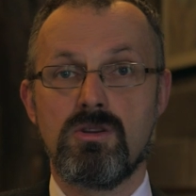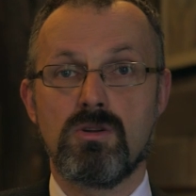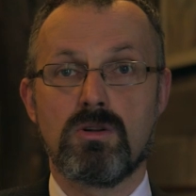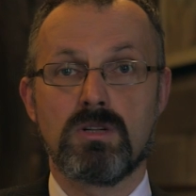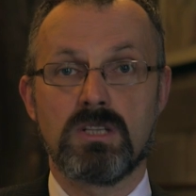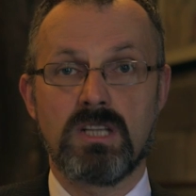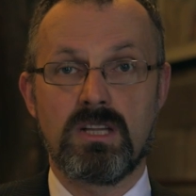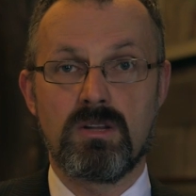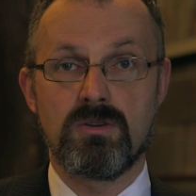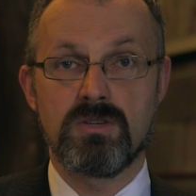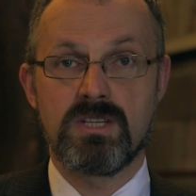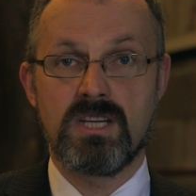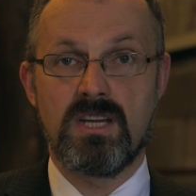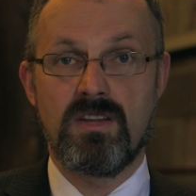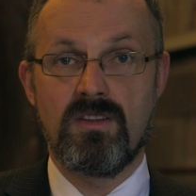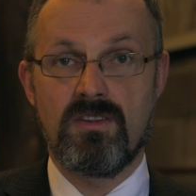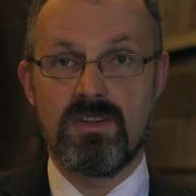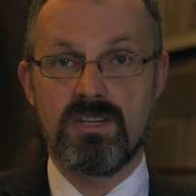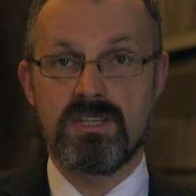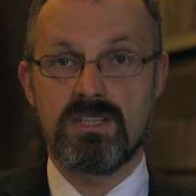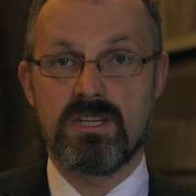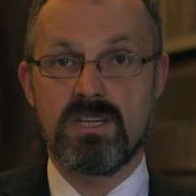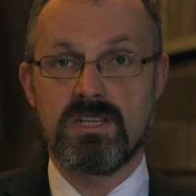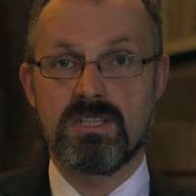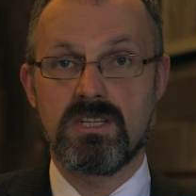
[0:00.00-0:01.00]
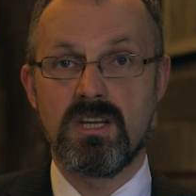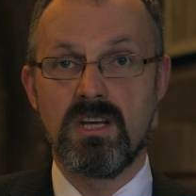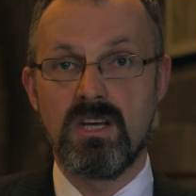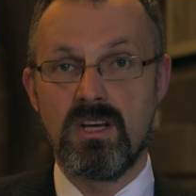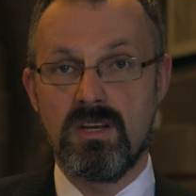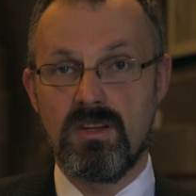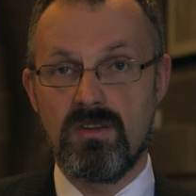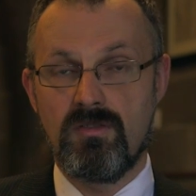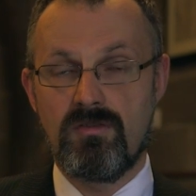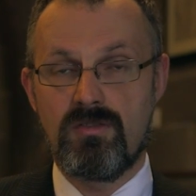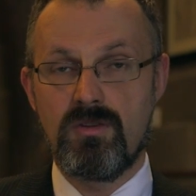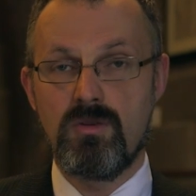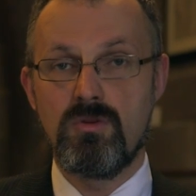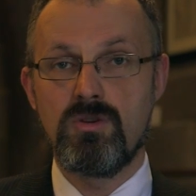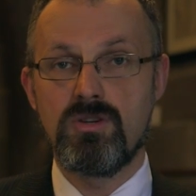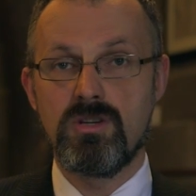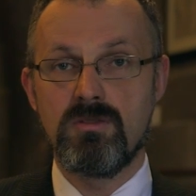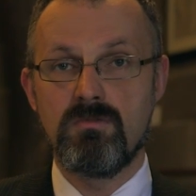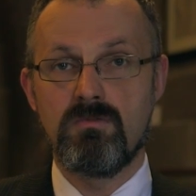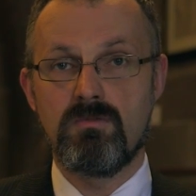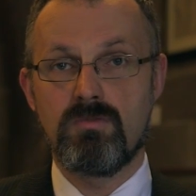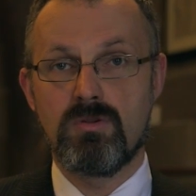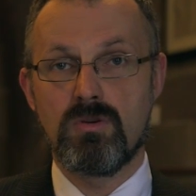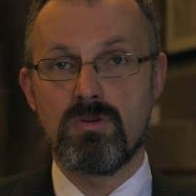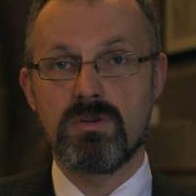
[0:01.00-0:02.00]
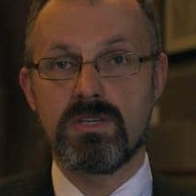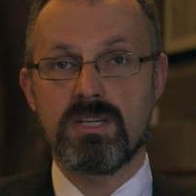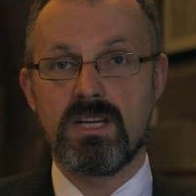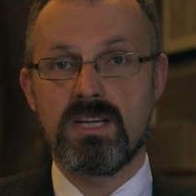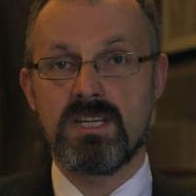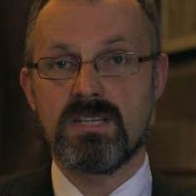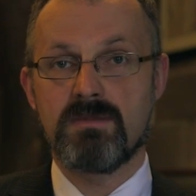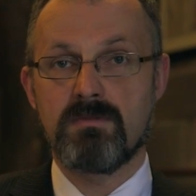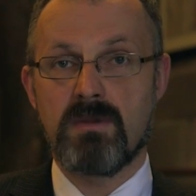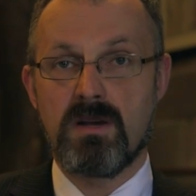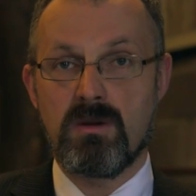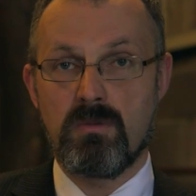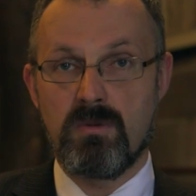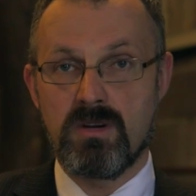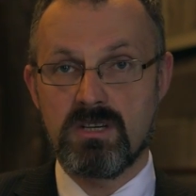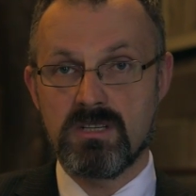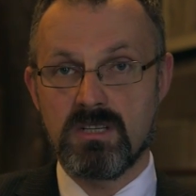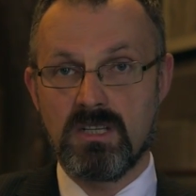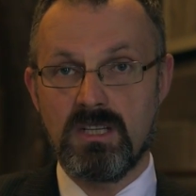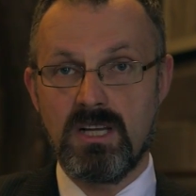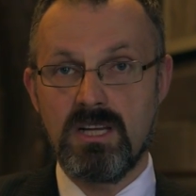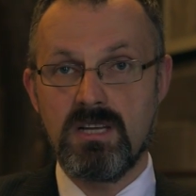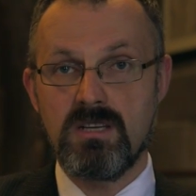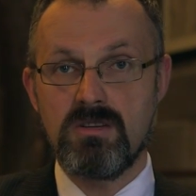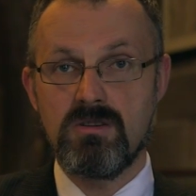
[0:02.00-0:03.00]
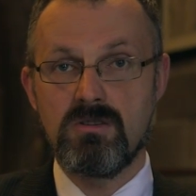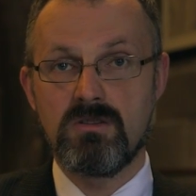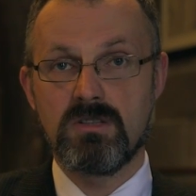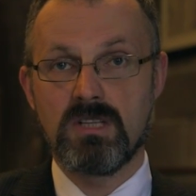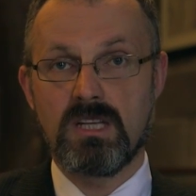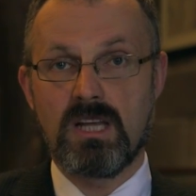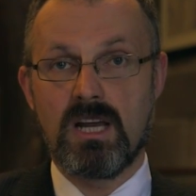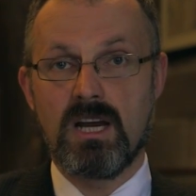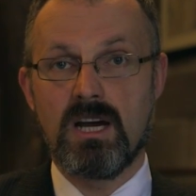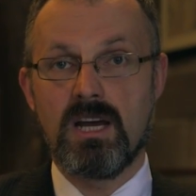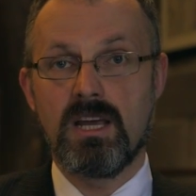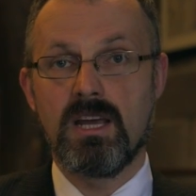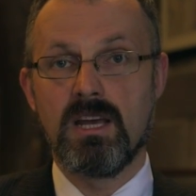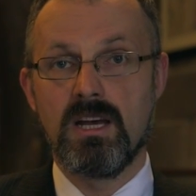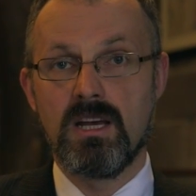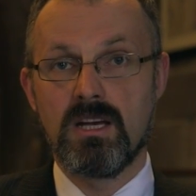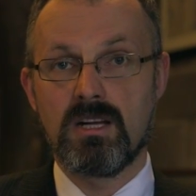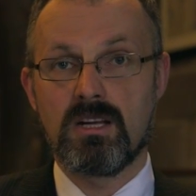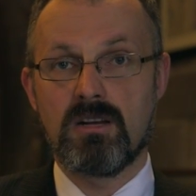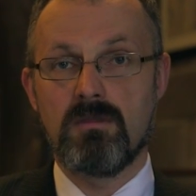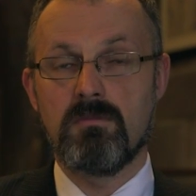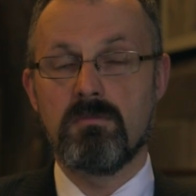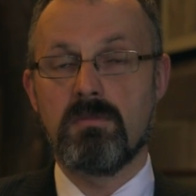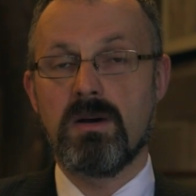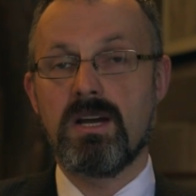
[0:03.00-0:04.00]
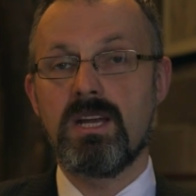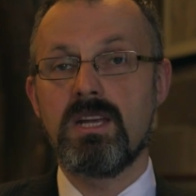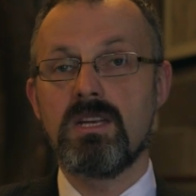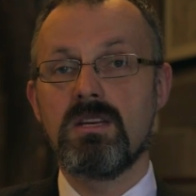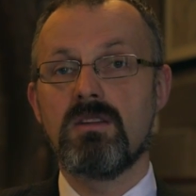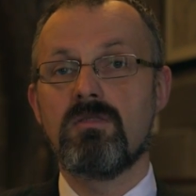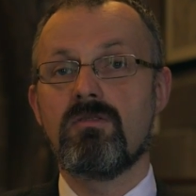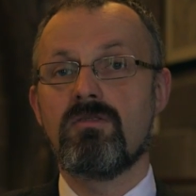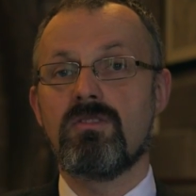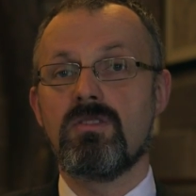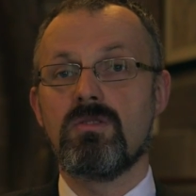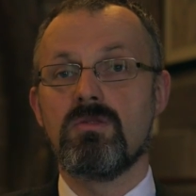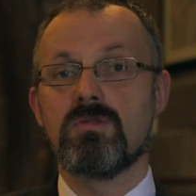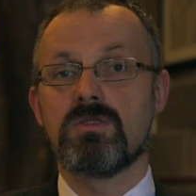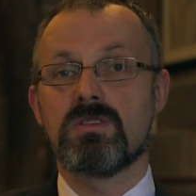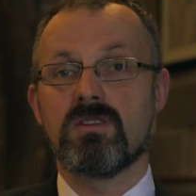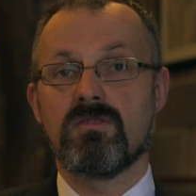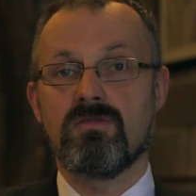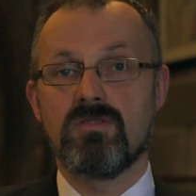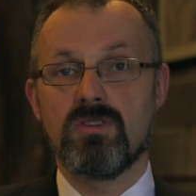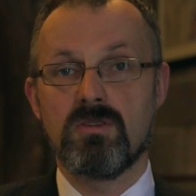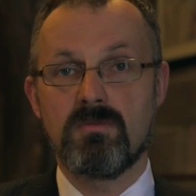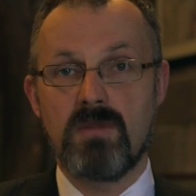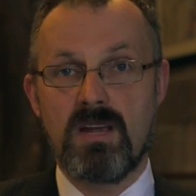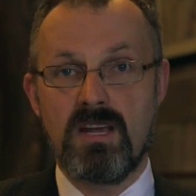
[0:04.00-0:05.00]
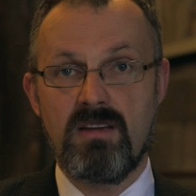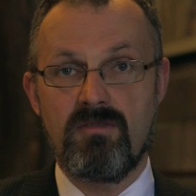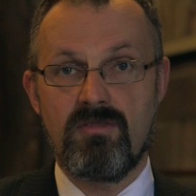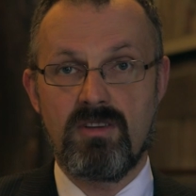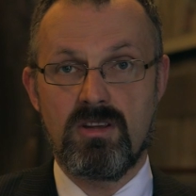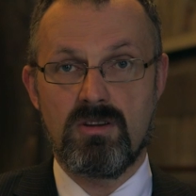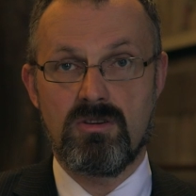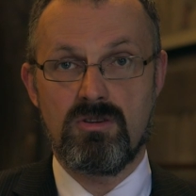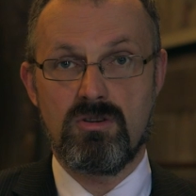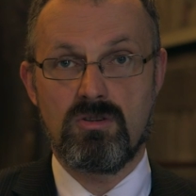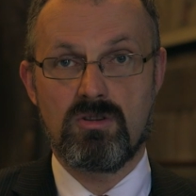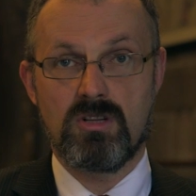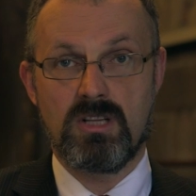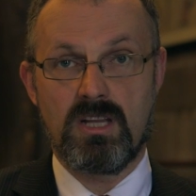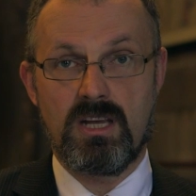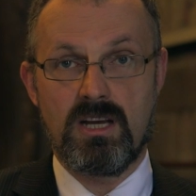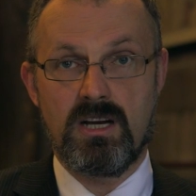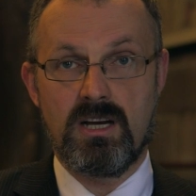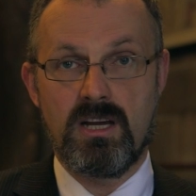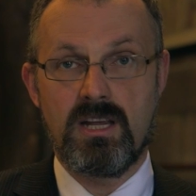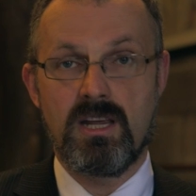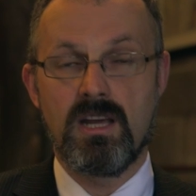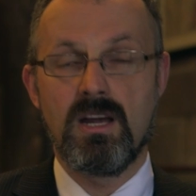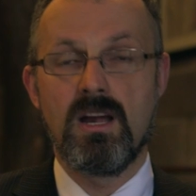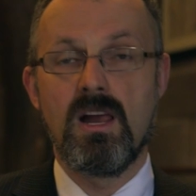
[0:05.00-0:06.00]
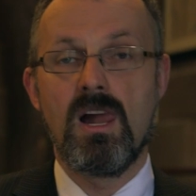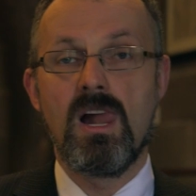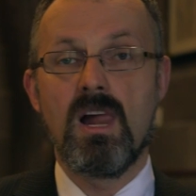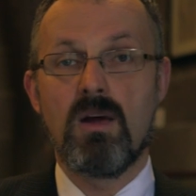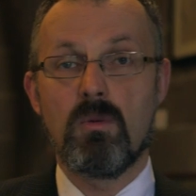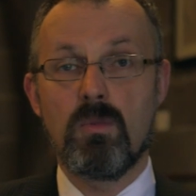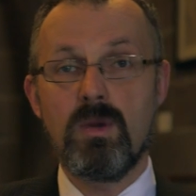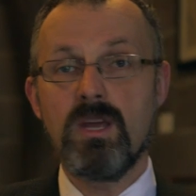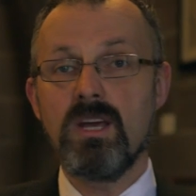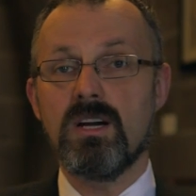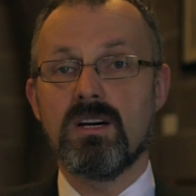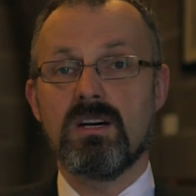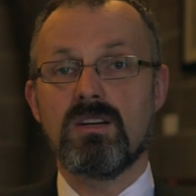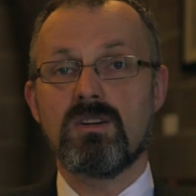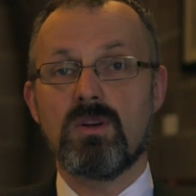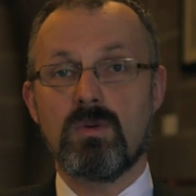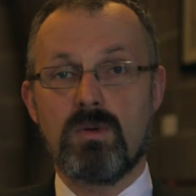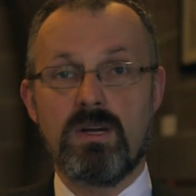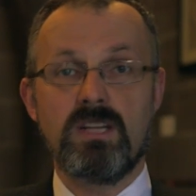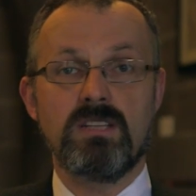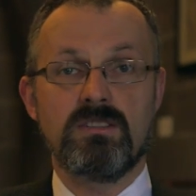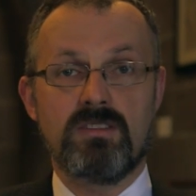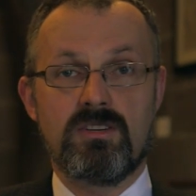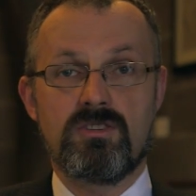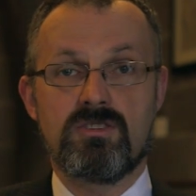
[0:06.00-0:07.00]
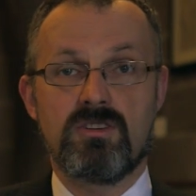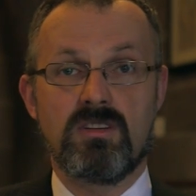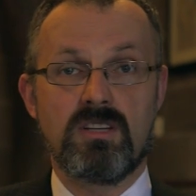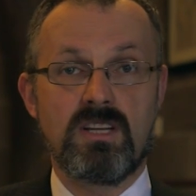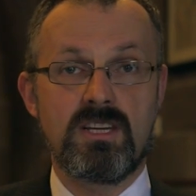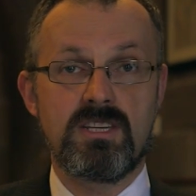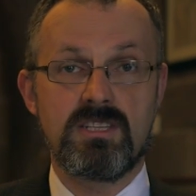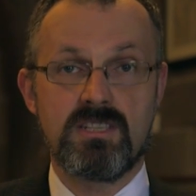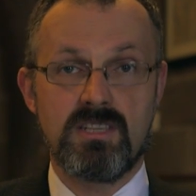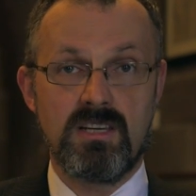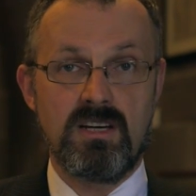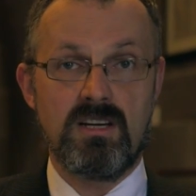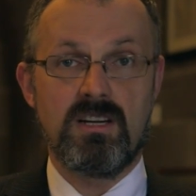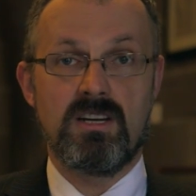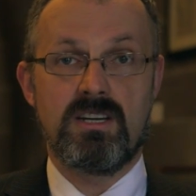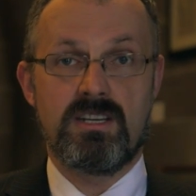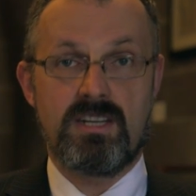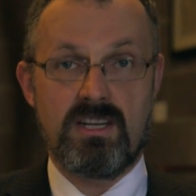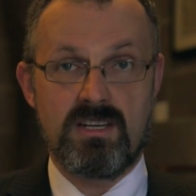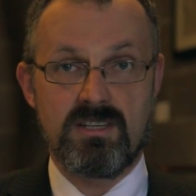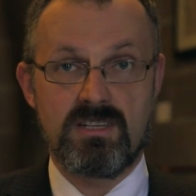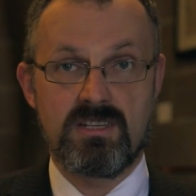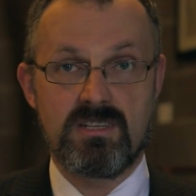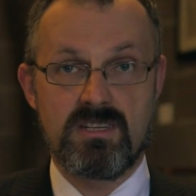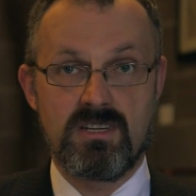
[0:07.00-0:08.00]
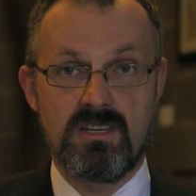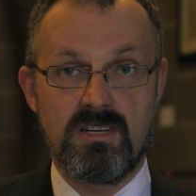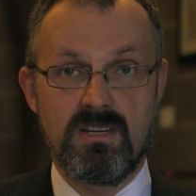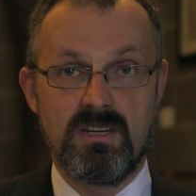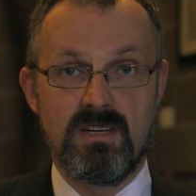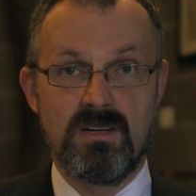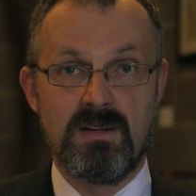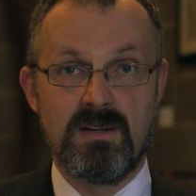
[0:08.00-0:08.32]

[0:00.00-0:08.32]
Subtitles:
nucleosynthesis, the fusion process by which light nuclei combine and fuse to form heavier nuclei. We are quite literally stardust.